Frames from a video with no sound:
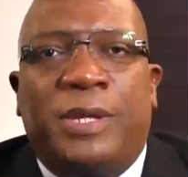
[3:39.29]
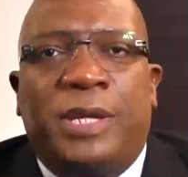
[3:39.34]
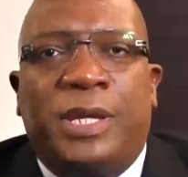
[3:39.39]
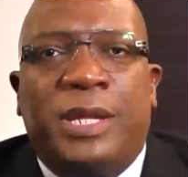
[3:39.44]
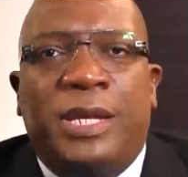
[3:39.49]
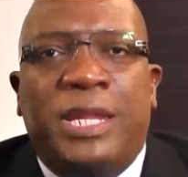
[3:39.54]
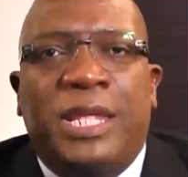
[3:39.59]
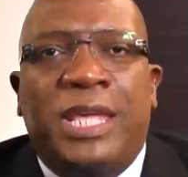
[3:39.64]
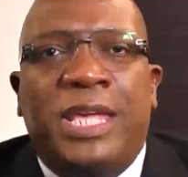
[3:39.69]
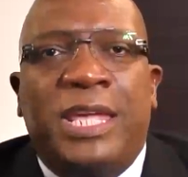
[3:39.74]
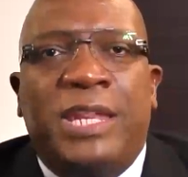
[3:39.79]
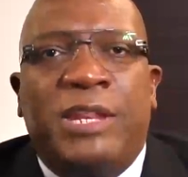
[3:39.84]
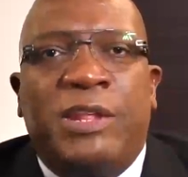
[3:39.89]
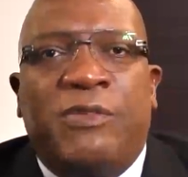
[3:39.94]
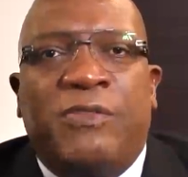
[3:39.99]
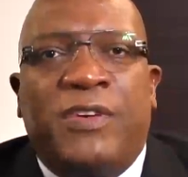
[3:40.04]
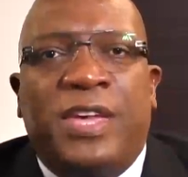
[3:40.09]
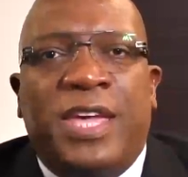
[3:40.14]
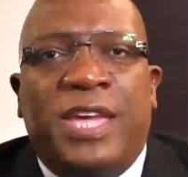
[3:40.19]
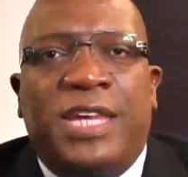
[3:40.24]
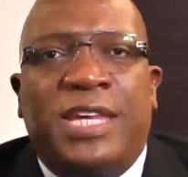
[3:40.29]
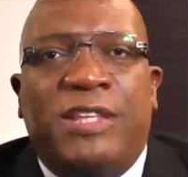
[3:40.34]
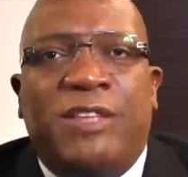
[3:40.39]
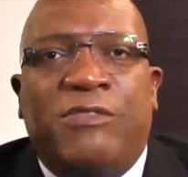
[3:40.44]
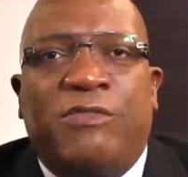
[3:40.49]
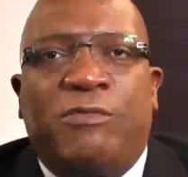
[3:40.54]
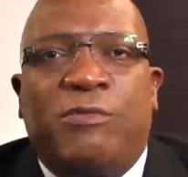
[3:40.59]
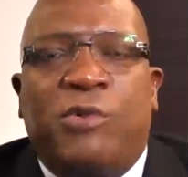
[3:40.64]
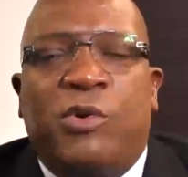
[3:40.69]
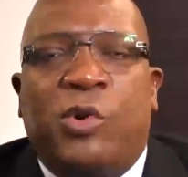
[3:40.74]
the
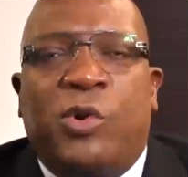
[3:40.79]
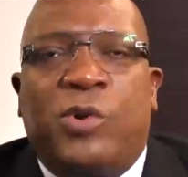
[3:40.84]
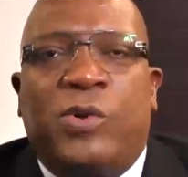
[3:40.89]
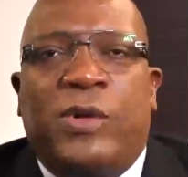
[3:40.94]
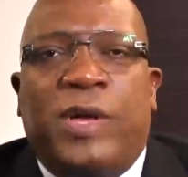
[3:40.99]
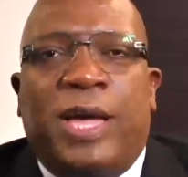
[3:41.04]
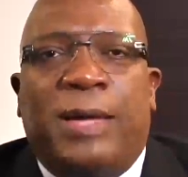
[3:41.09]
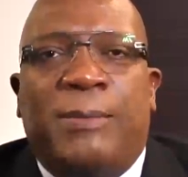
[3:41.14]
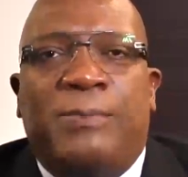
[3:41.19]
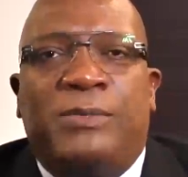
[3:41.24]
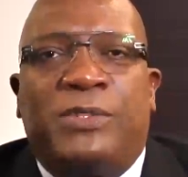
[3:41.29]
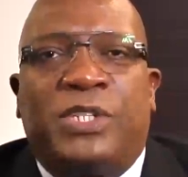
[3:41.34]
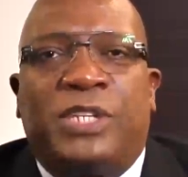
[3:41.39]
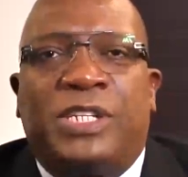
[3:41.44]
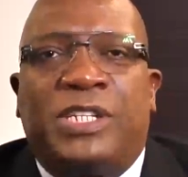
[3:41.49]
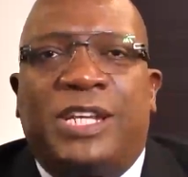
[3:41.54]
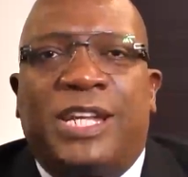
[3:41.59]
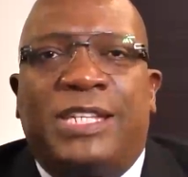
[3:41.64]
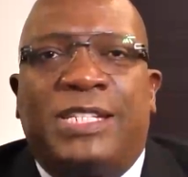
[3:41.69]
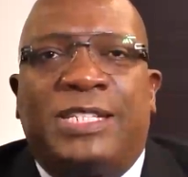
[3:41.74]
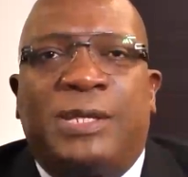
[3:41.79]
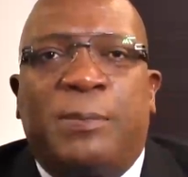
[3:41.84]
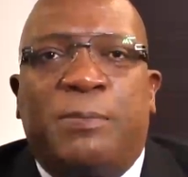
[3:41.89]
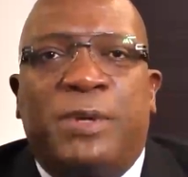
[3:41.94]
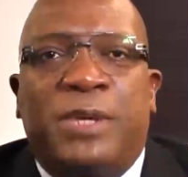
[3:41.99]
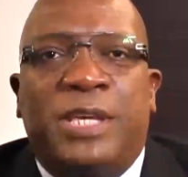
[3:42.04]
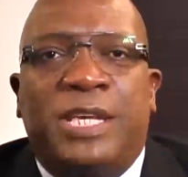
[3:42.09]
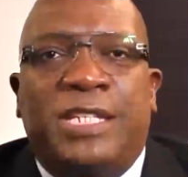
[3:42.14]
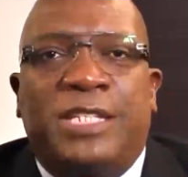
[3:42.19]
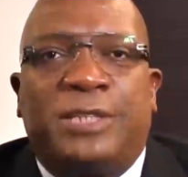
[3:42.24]
innovative programs such as the
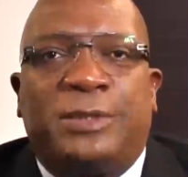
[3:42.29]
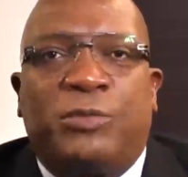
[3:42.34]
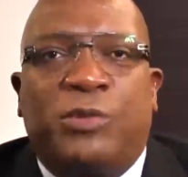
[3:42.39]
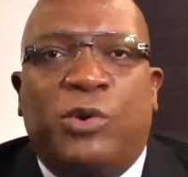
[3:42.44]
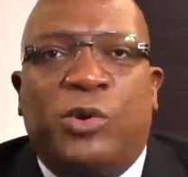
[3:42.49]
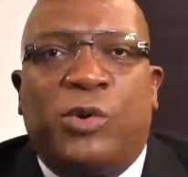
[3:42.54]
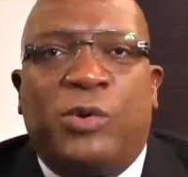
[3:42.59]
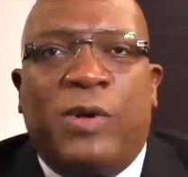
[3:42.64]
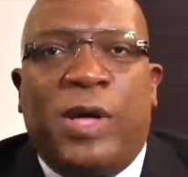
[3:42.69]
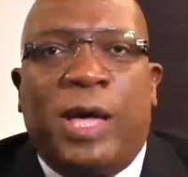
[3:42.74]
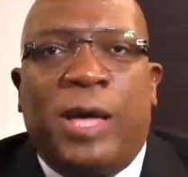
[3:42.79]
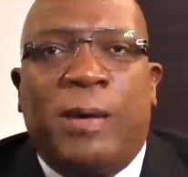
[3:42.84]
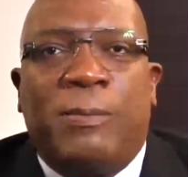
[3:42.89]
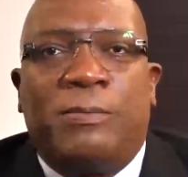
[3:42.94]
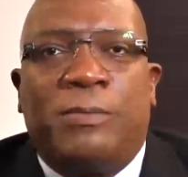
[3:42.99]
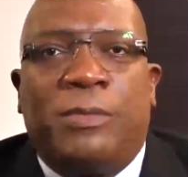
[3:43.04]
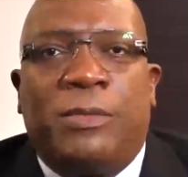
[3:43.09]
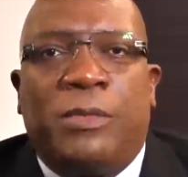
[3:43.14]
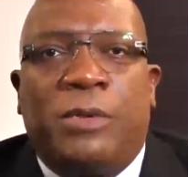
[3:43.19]
peace program,